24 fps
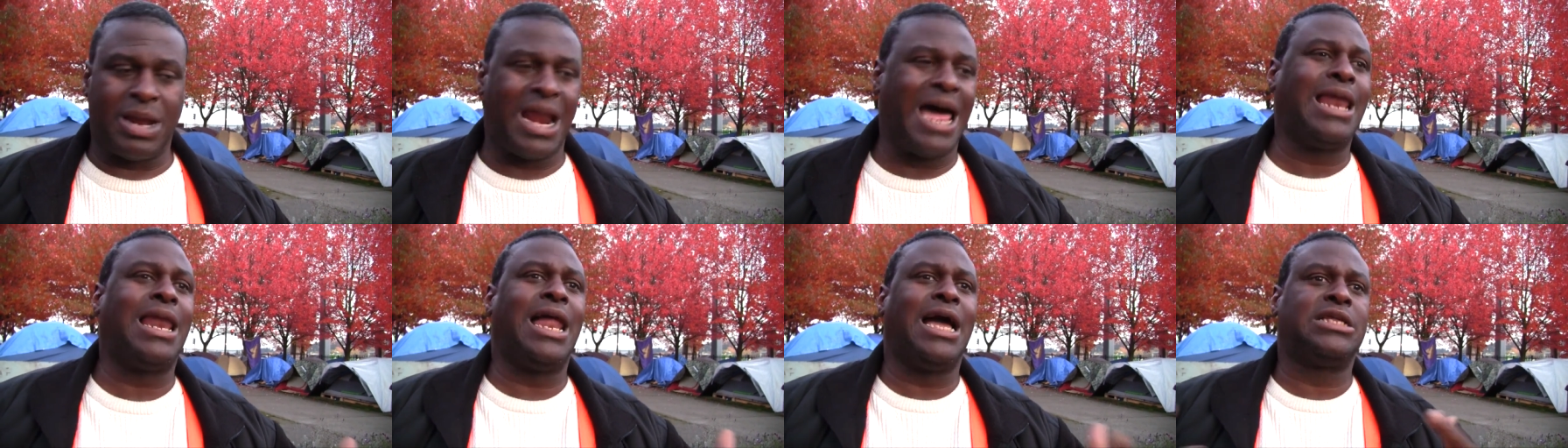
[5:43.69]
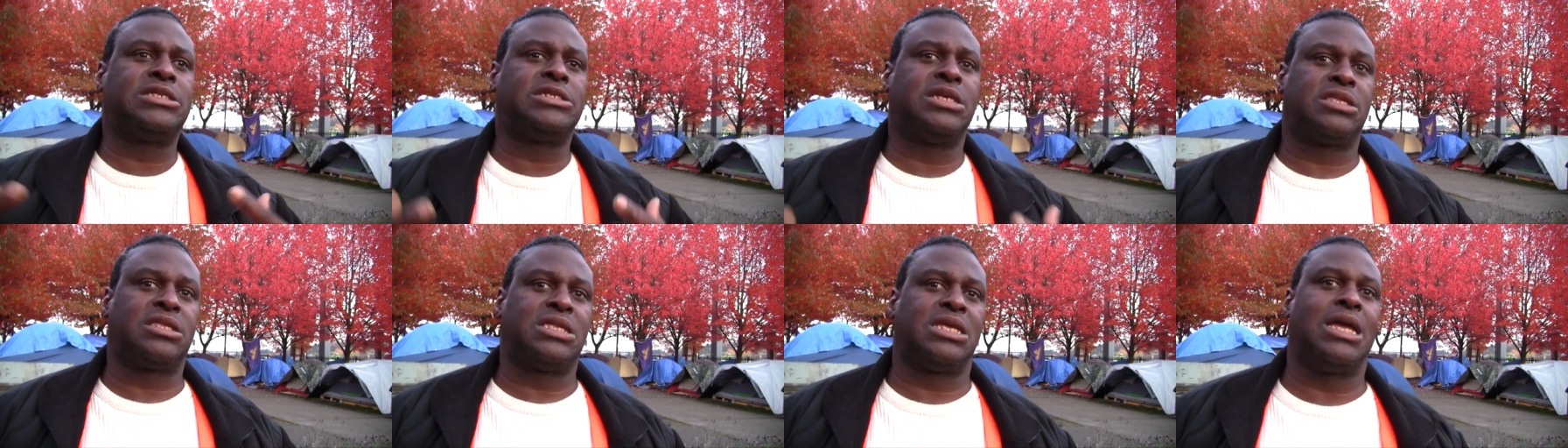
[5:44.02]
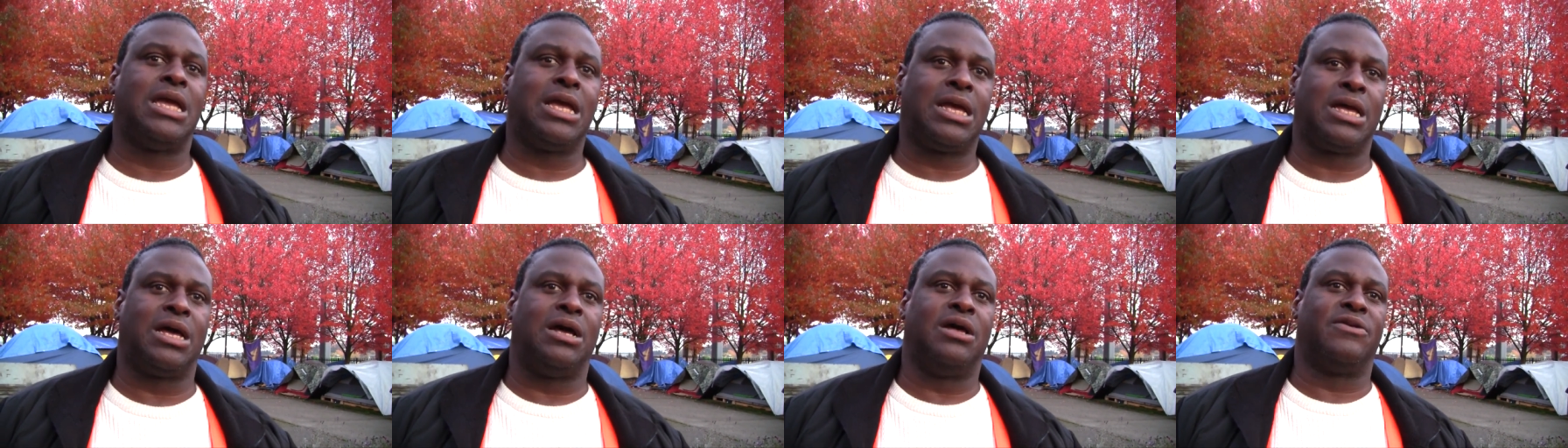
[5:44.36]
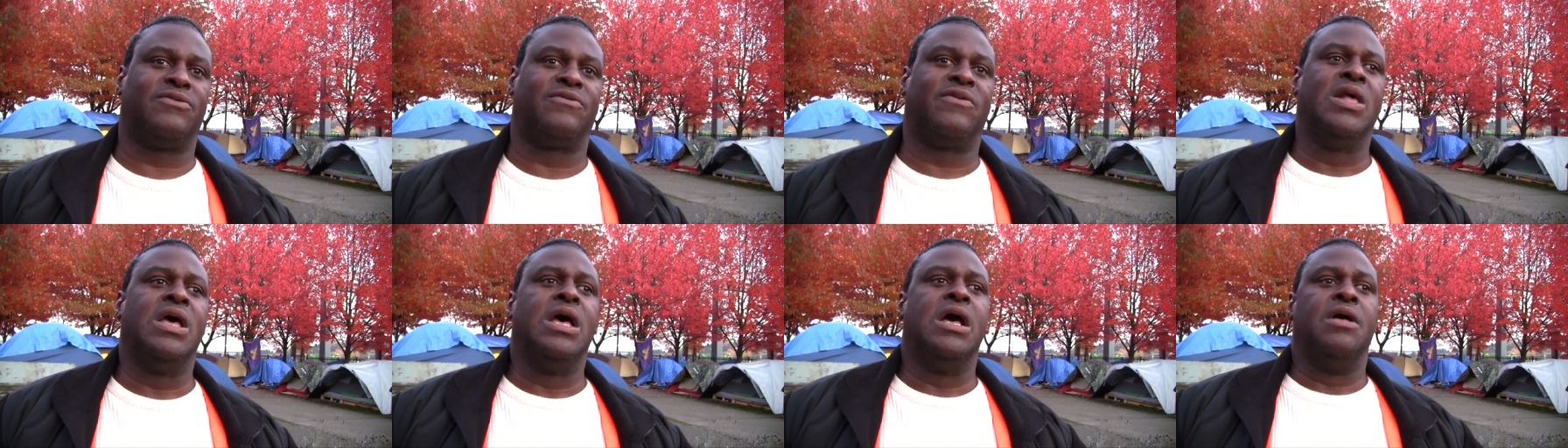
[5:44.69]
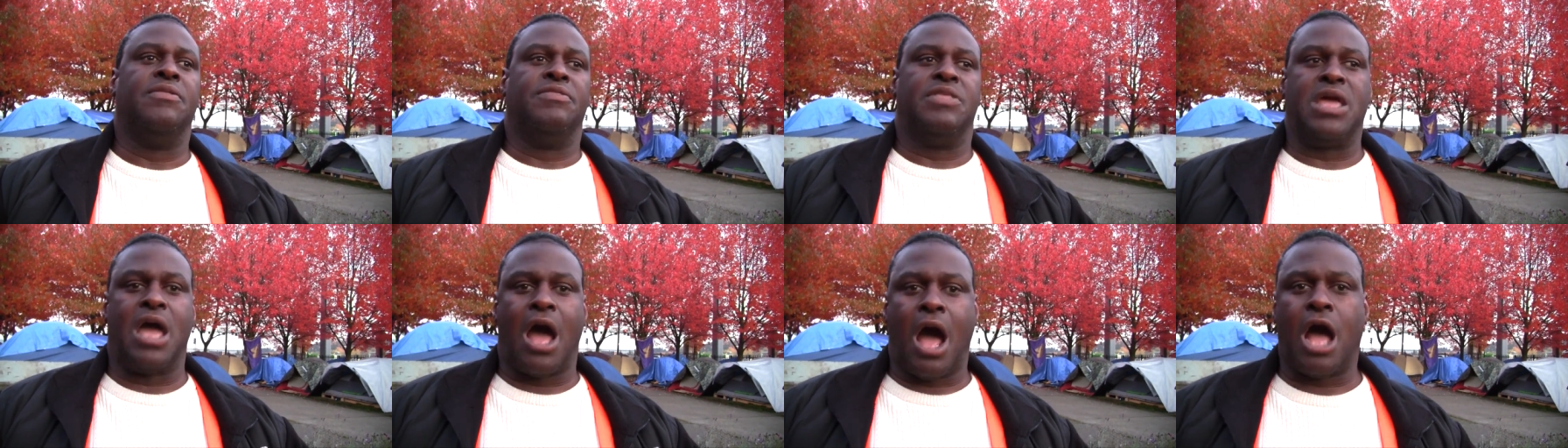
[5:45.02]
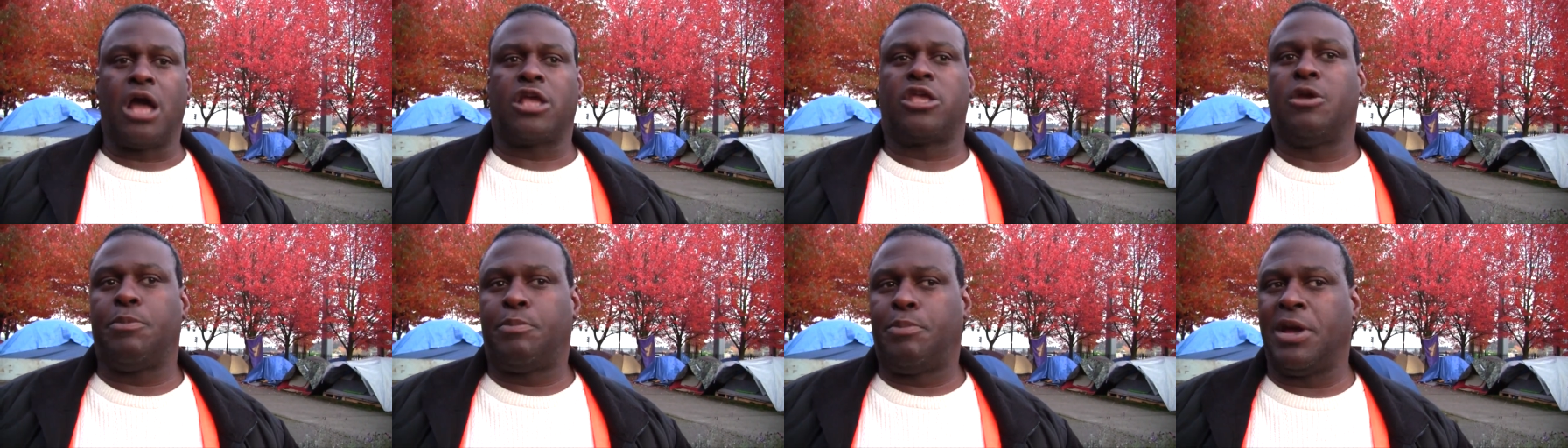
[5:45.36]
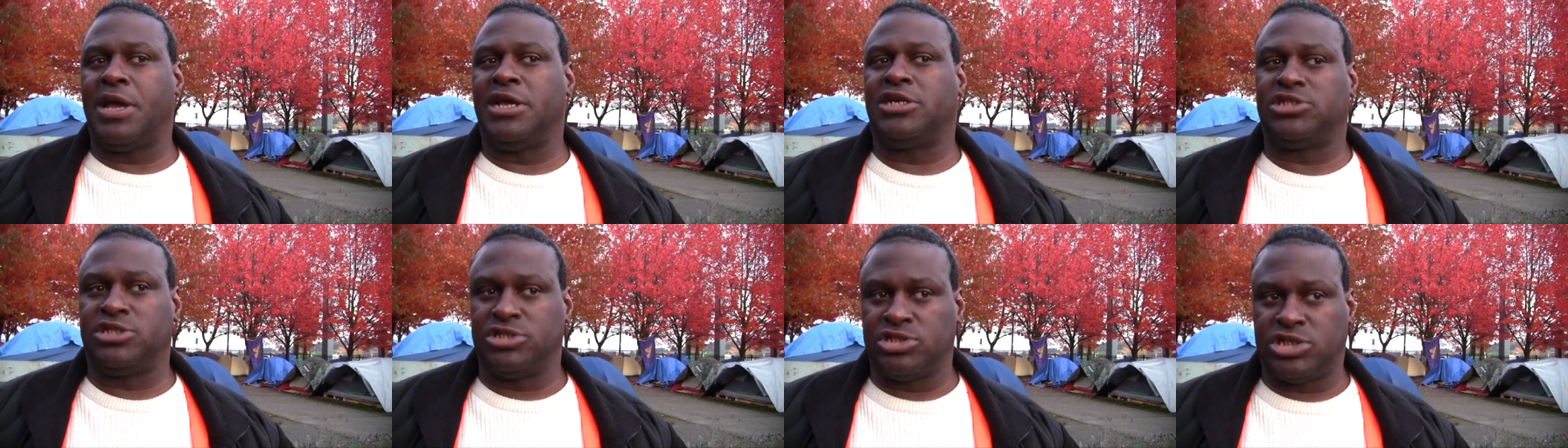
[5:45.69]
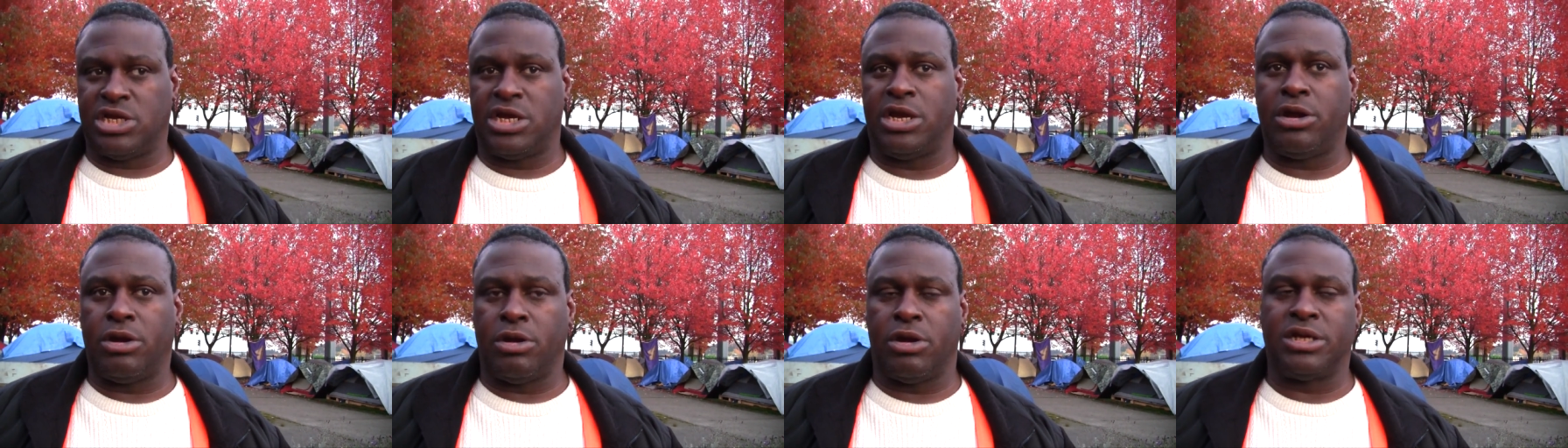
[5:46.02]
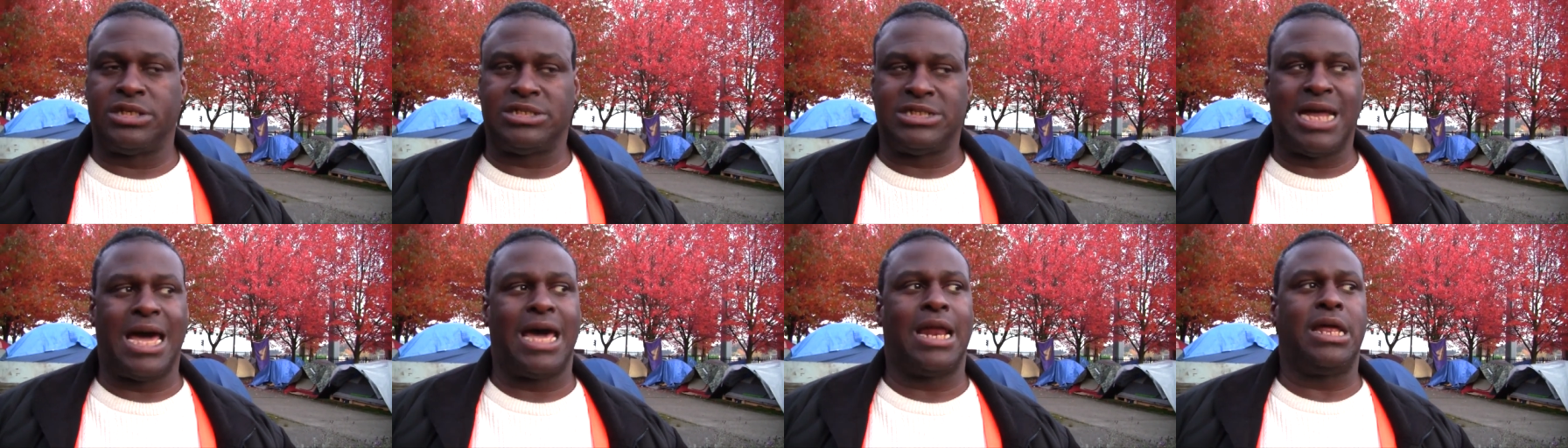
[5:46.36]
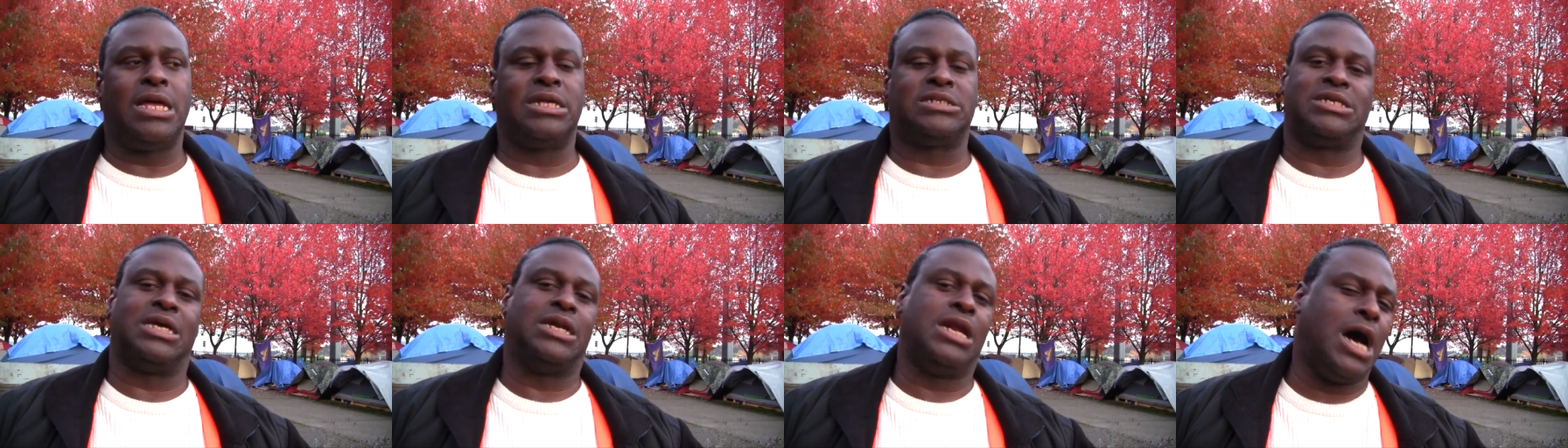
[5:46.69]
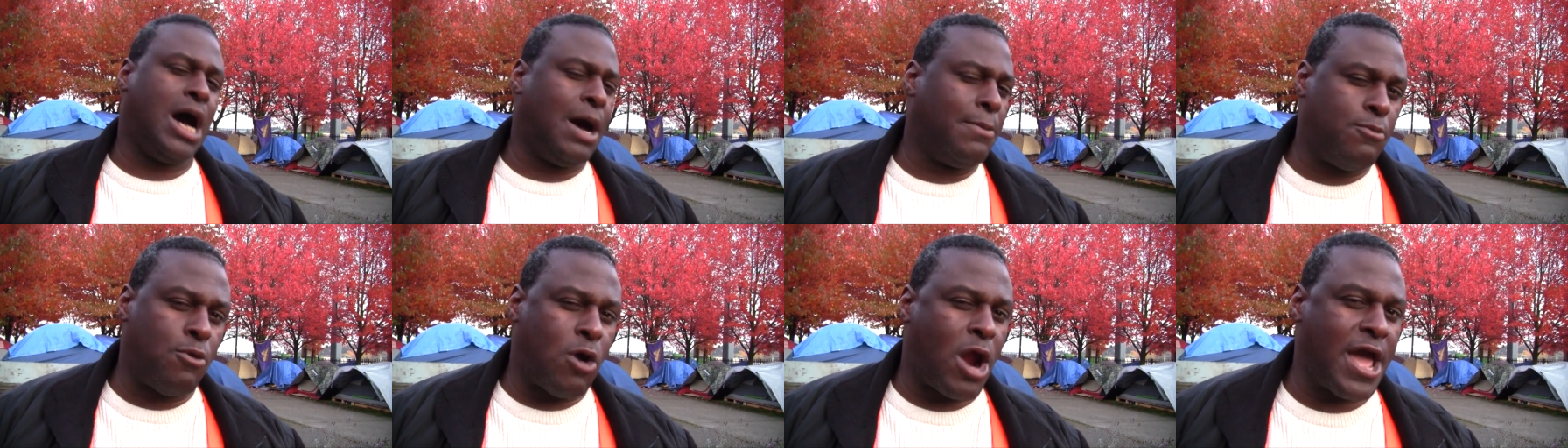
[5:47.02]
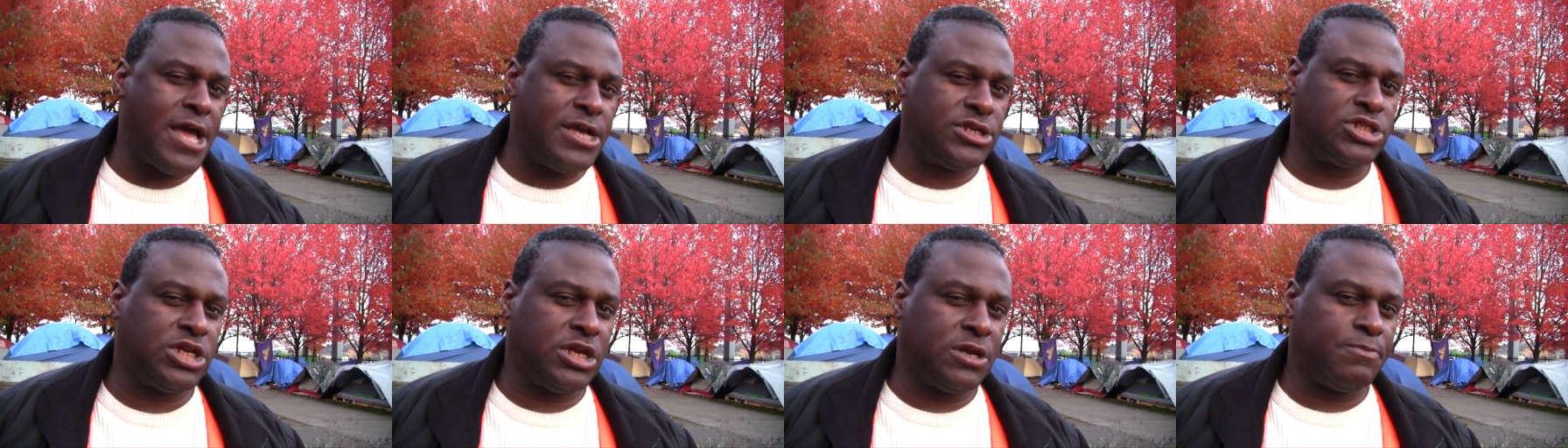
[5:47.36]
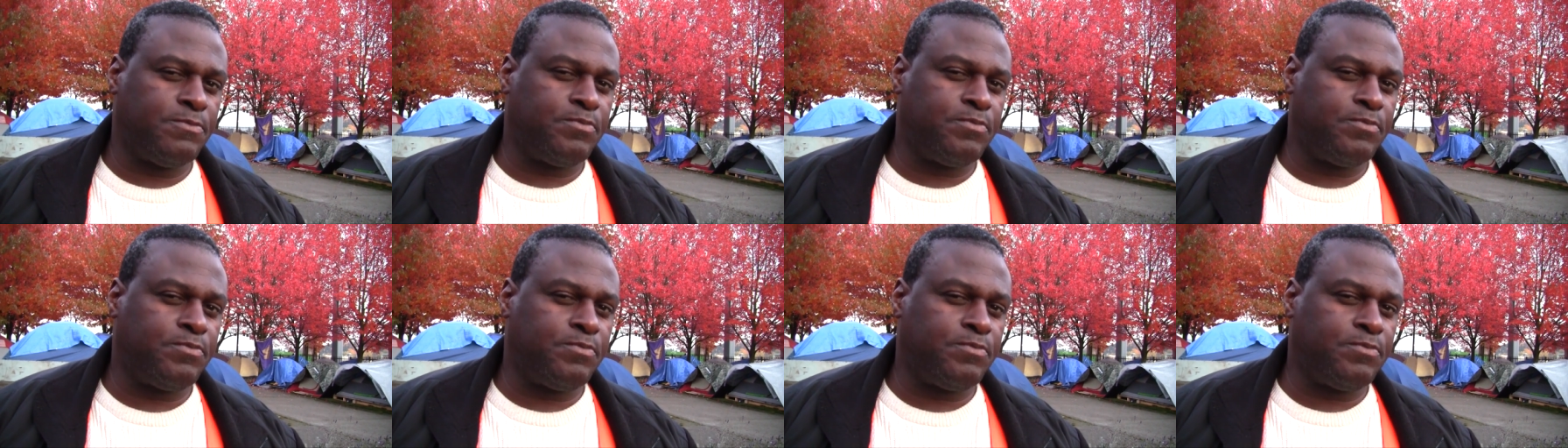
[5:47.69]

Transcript: But I like to think of the occupations here as not as an uprising.